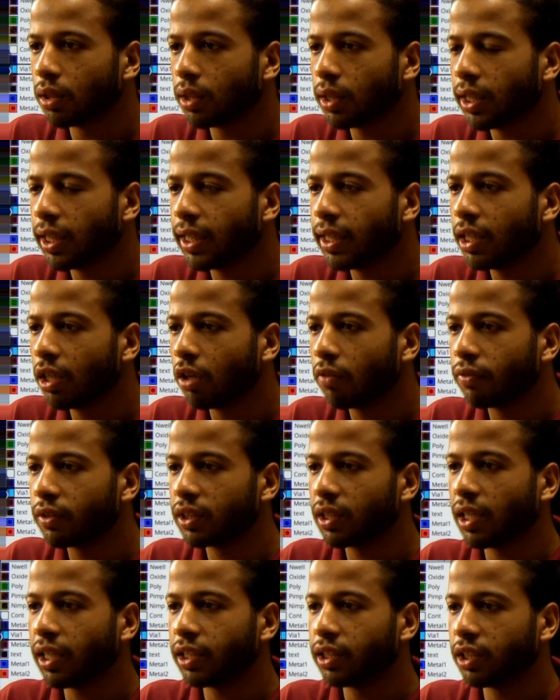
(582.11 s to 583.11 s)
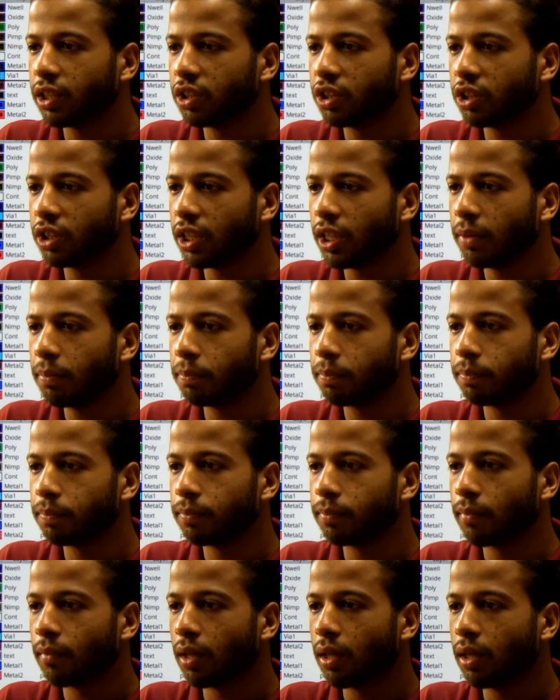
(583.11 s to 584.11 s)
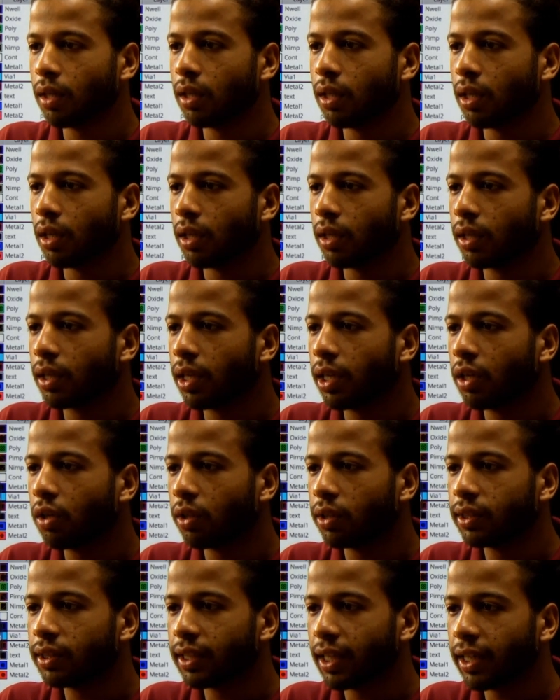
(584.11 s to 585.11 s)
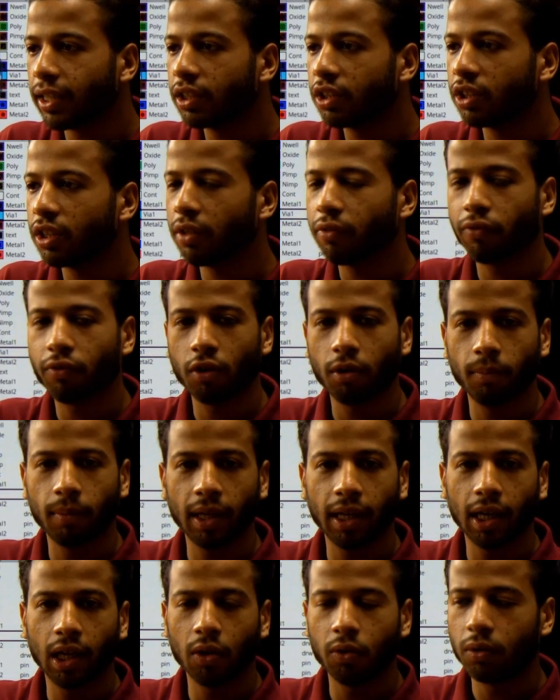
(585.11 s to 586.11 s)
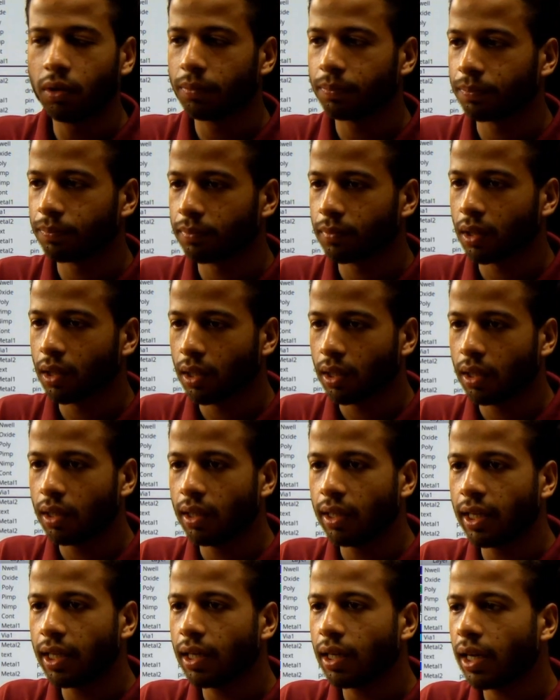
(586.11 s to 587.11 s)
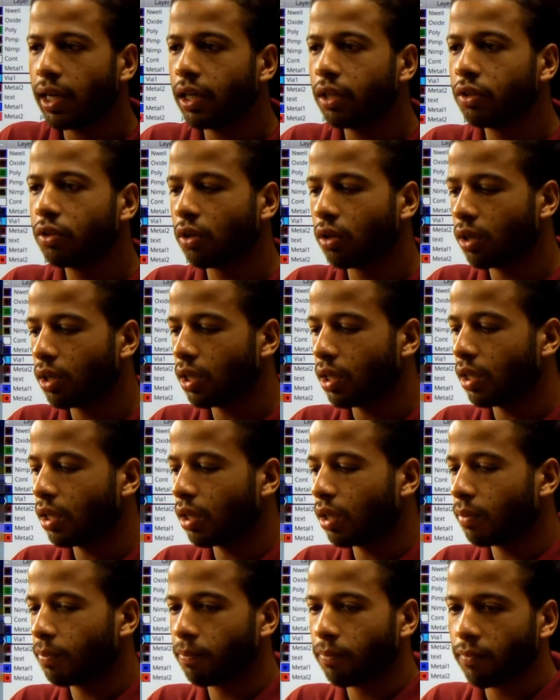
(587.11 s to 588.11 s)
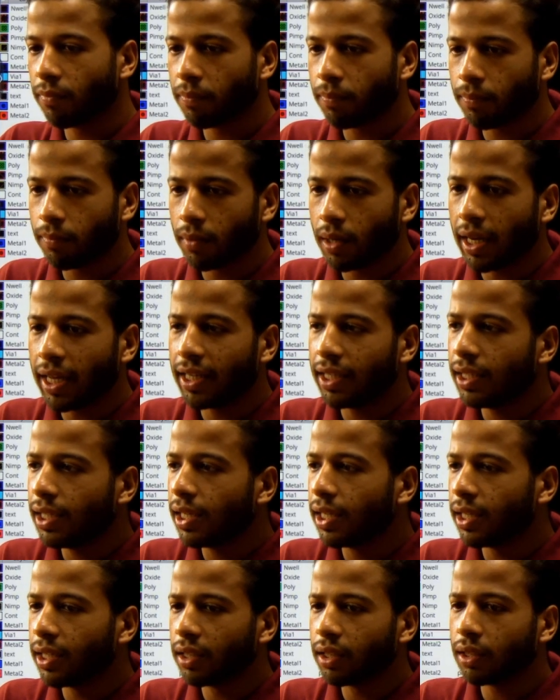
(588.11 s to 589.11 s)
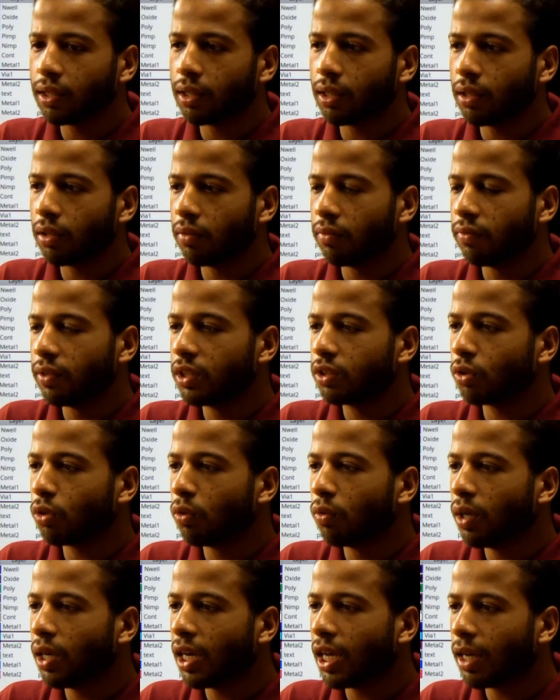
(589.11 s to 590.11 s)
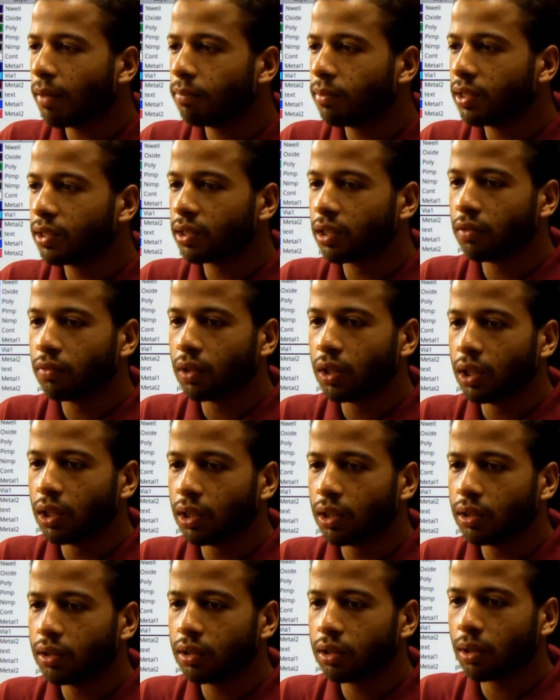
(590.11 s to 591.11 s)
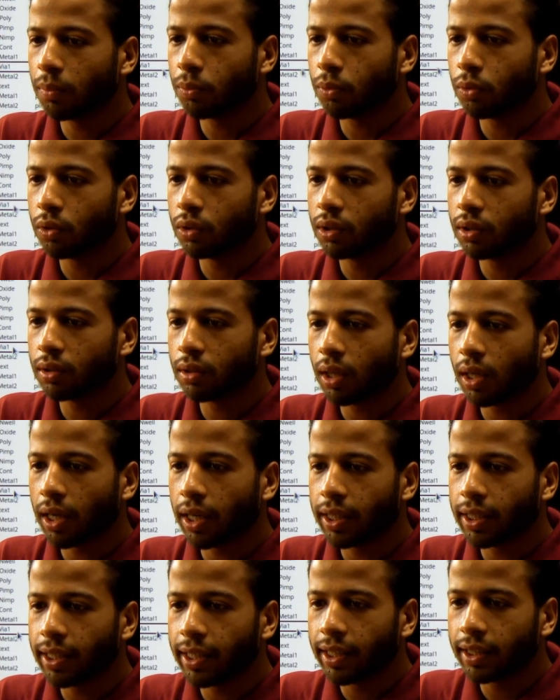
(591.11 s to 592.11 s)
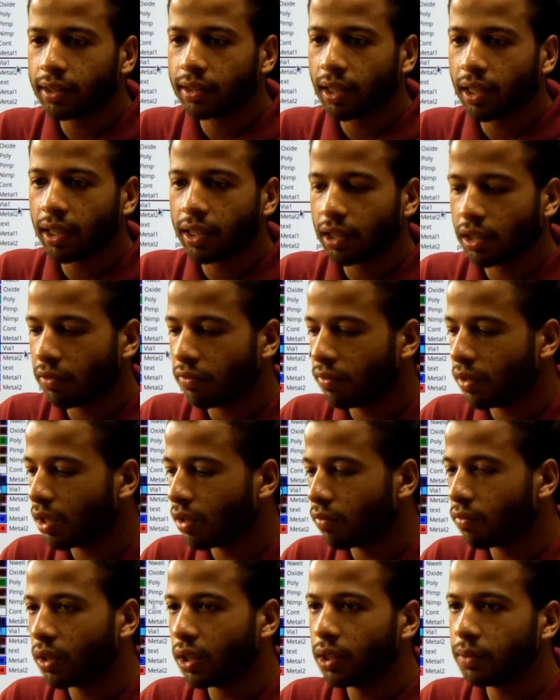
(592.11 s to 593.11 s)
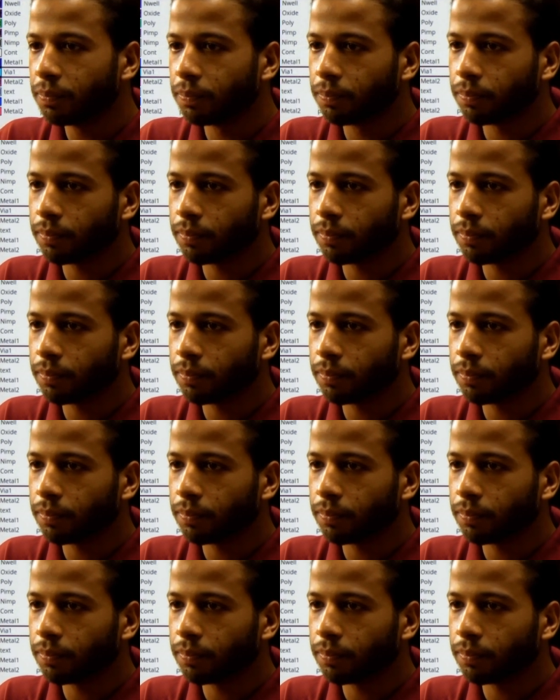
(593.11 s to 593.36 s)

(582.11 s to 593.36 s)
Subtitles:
area of a selected shape, click on select shape from layout, then I'll draw any layer which overlap this inverter. Suppose I here select the via1